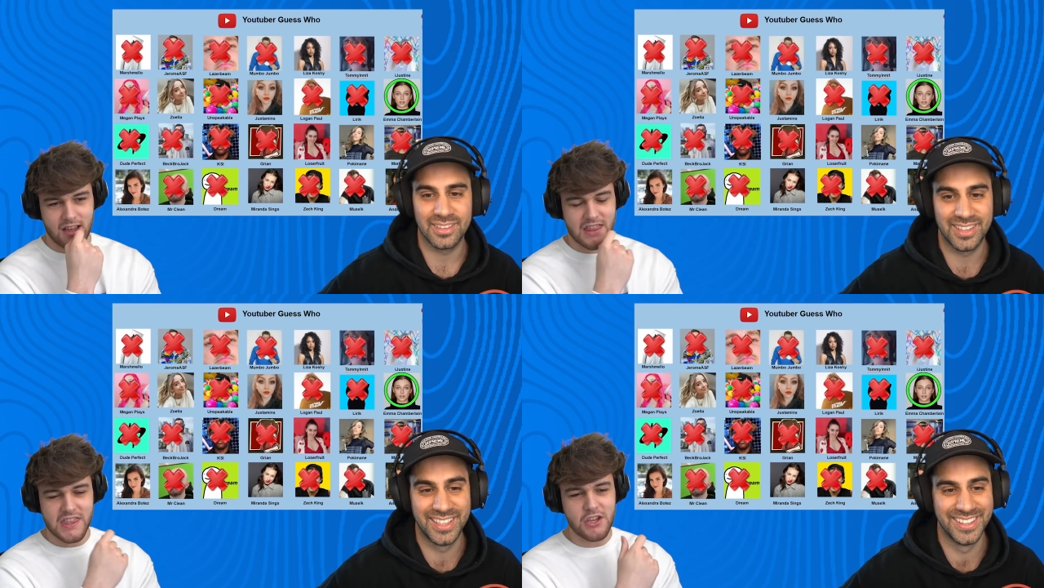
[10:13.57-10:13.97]

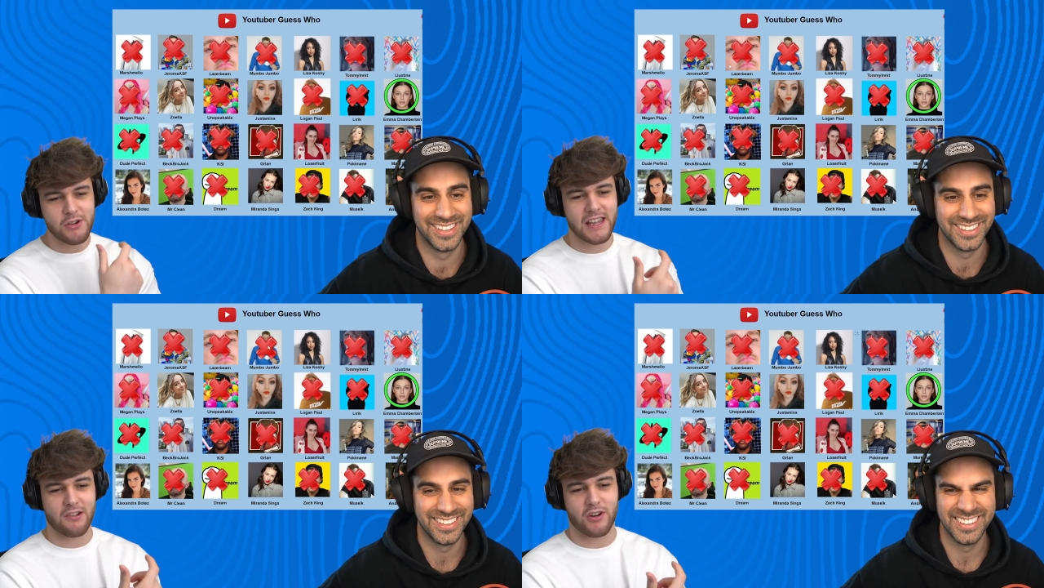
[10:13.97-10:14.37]
Speaker 1: I think you
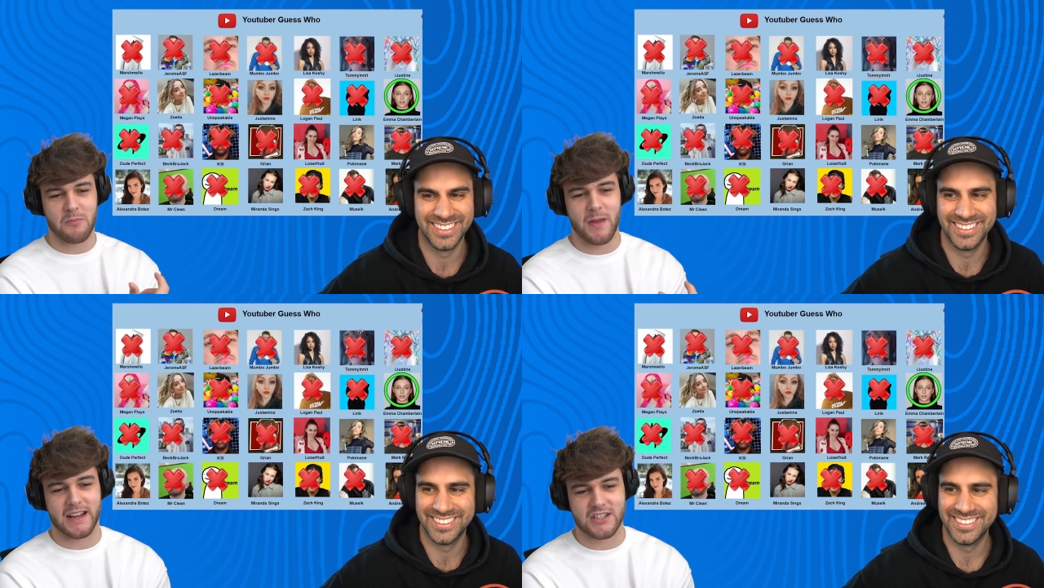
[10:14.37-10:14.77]
can get rid
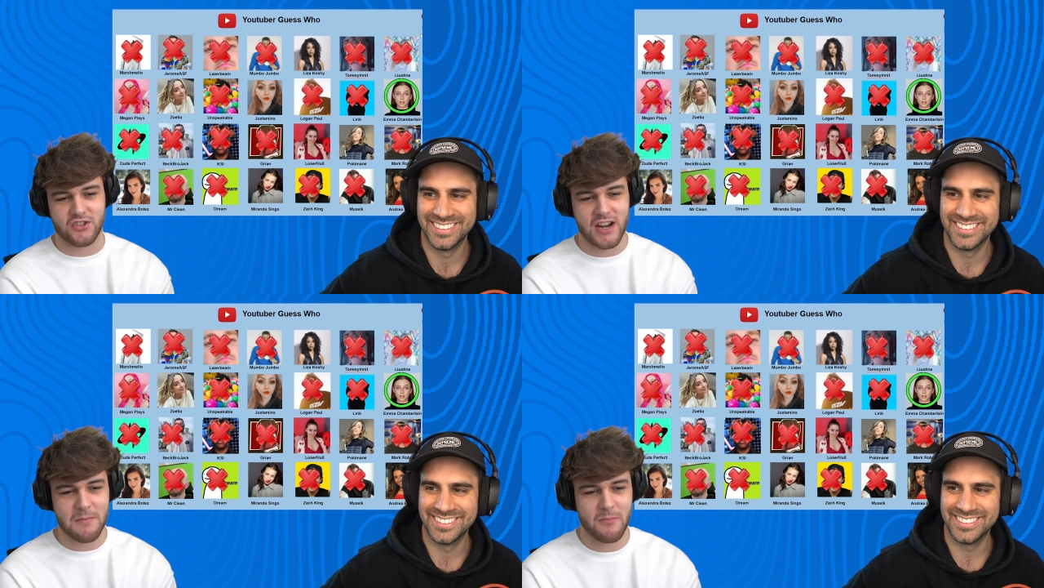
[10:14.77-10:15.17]
of Minx,
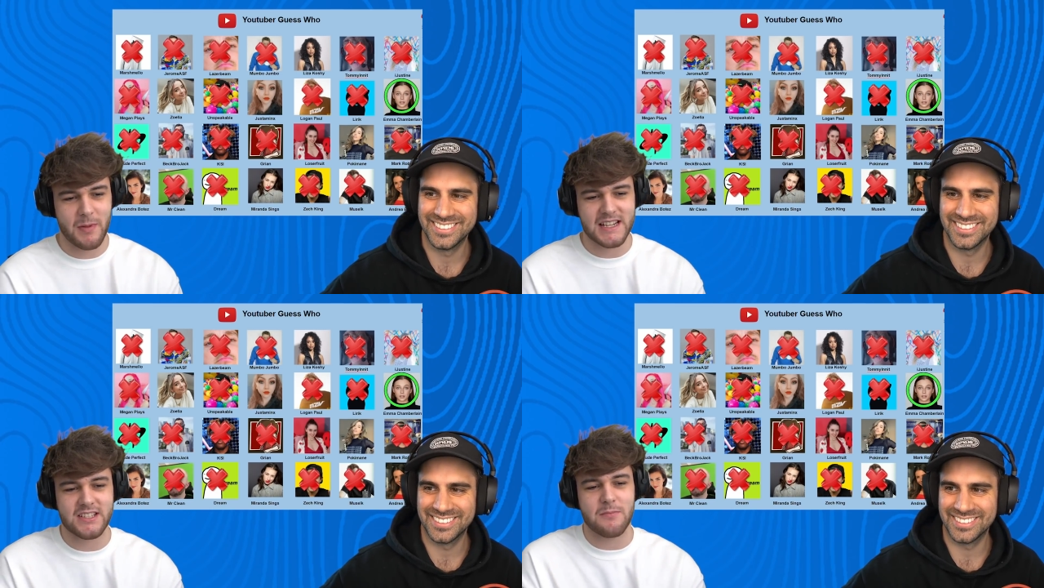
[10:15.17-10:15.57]
right?
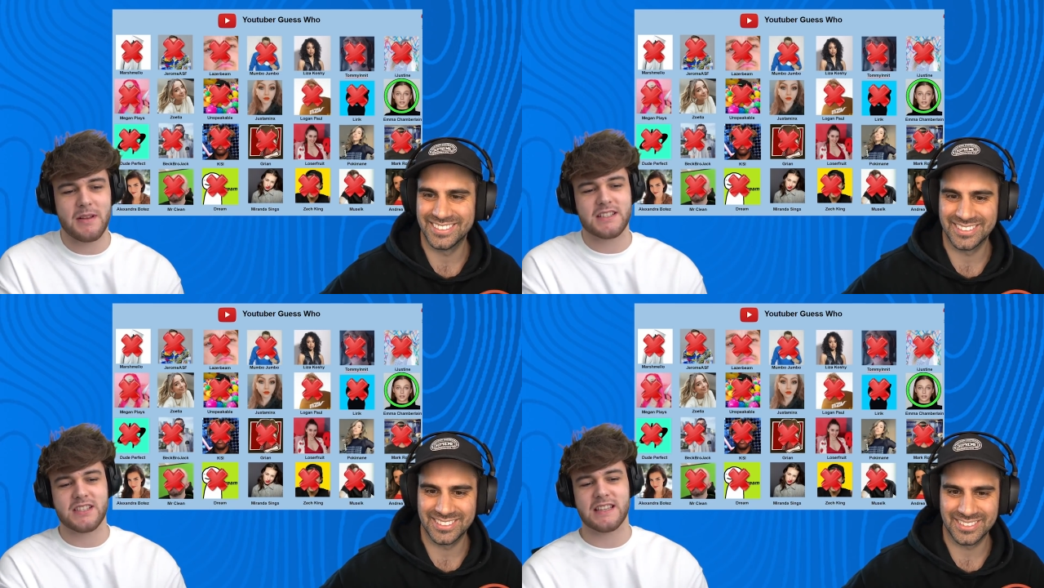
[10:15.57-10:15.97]
Minx,
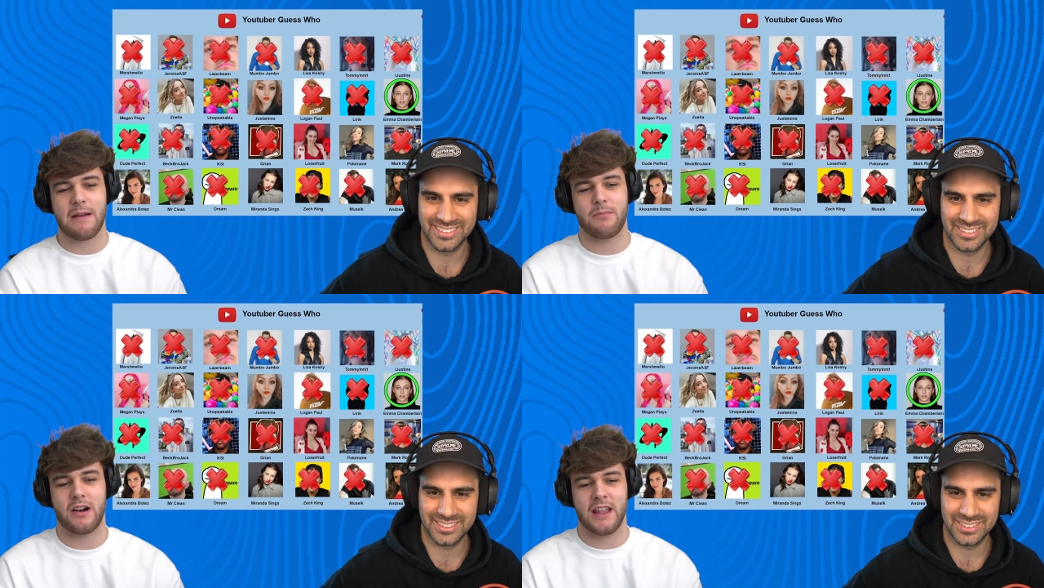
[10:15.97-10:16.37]
Minx doesn't
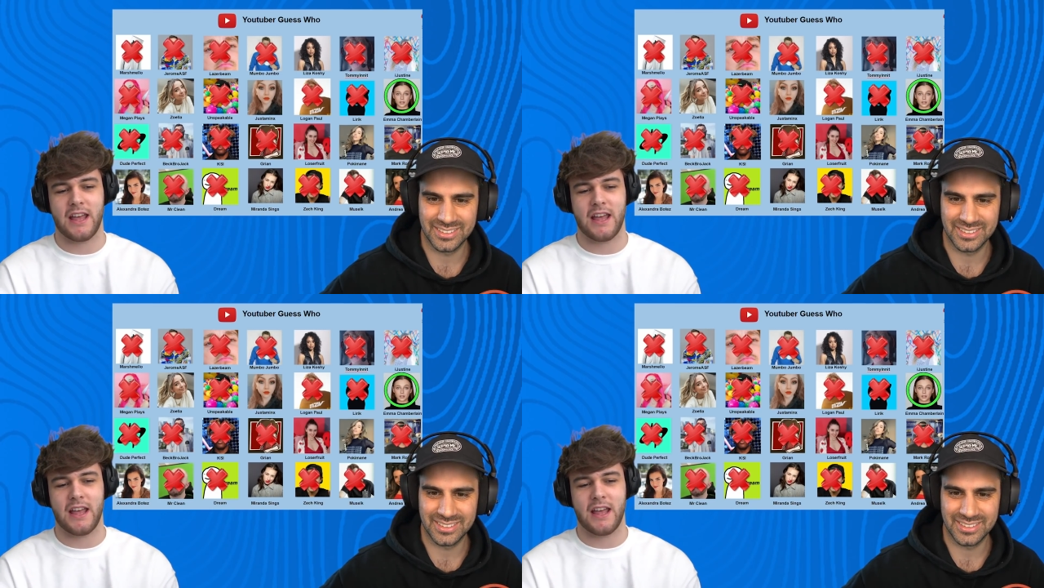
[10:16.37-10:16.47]
have brown